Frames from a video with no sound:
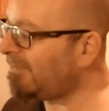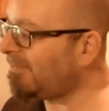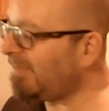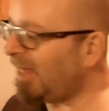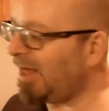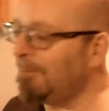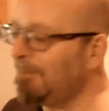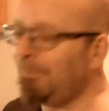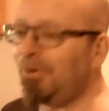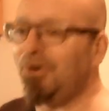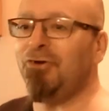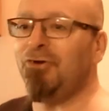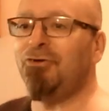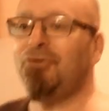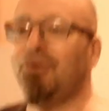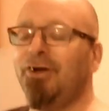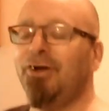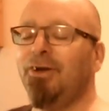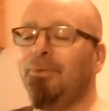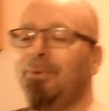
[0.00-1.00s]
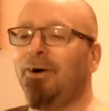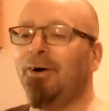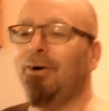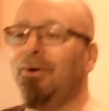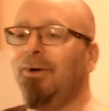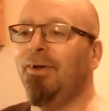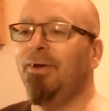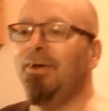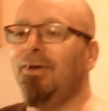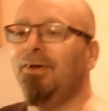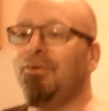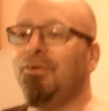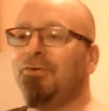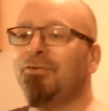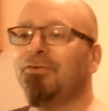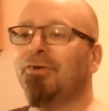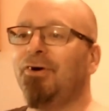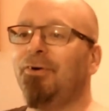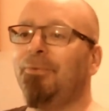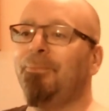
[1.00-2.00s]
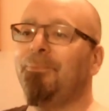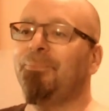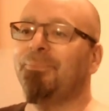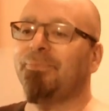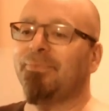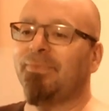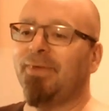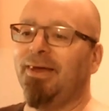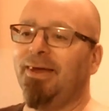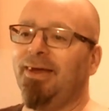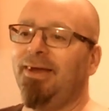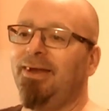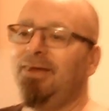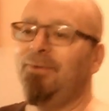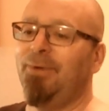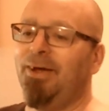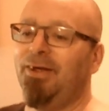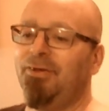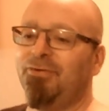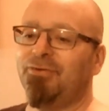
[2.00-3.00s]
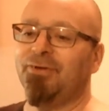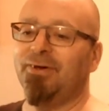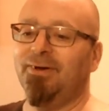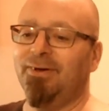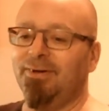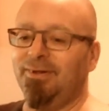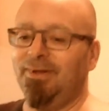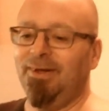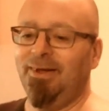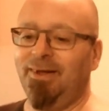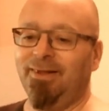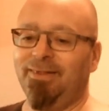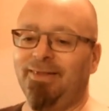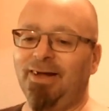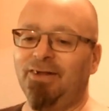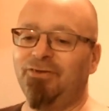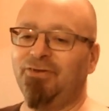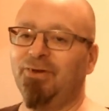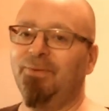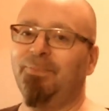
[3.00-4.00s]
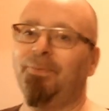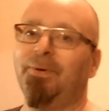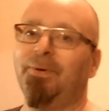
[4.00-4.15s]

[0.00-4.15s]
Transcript: I'm very sure you will. So, anyways, that's it for